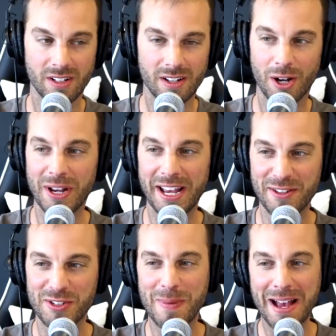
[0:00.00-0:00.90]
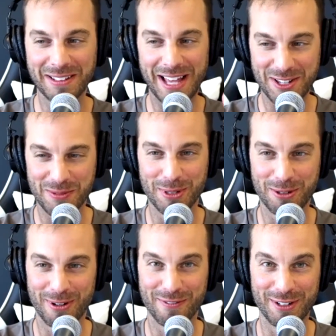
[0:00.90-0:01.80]
Okay. This is my last
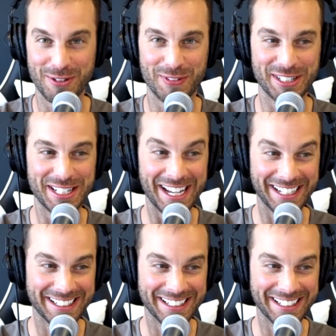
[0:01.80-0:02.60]
book reference for the day. I-